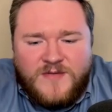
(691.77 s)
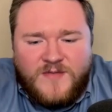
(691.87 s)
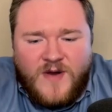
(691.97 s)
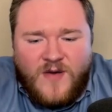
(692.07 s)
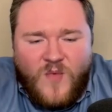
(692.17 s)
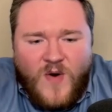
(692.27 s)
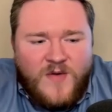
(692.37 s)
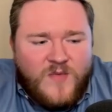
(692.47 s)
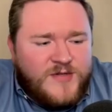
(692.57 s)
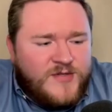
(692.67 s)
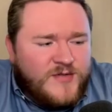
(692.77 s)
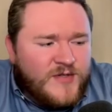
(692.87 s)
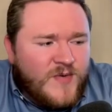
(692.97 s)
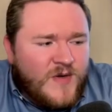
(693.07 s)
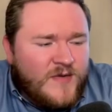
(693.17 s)
and Wade, what you
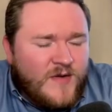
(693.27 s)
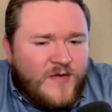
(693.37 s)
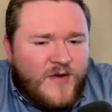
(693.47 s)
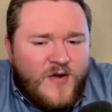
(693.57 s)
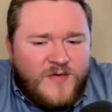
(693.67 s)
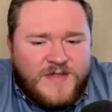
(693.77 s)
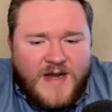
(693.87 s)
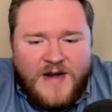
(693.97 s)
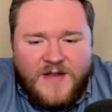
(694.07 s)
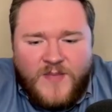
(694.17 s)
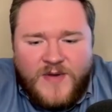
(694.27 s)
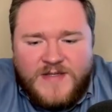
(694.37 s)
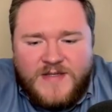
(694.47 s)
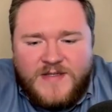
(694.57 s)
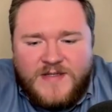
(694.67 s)
do on the note side of the
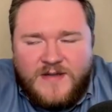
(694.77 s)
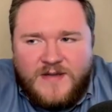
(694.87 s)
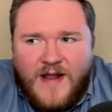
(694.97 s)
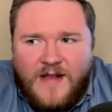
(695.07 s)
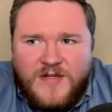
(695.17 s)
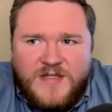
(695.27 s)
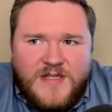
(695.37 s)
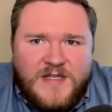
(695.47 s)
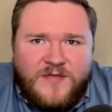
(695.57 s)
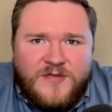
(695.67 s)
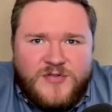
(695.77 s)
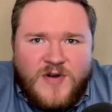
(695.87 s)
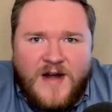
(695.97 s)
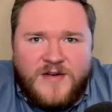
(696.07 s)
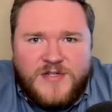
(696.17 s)
business, and just the different
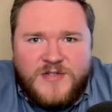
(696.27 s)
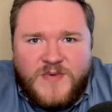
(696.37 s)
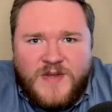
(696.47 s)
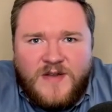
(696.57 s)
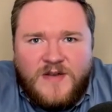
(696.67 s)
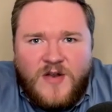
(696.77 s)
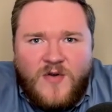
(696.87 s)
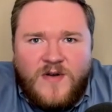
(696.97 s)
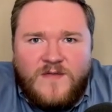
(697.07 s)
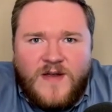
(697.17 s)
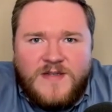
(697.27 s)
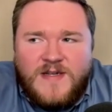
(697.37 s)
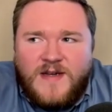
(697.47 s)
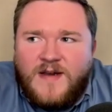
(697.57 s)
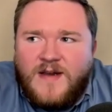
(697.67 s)
strategies within note
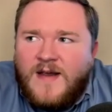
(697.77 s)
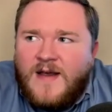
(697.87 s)
investing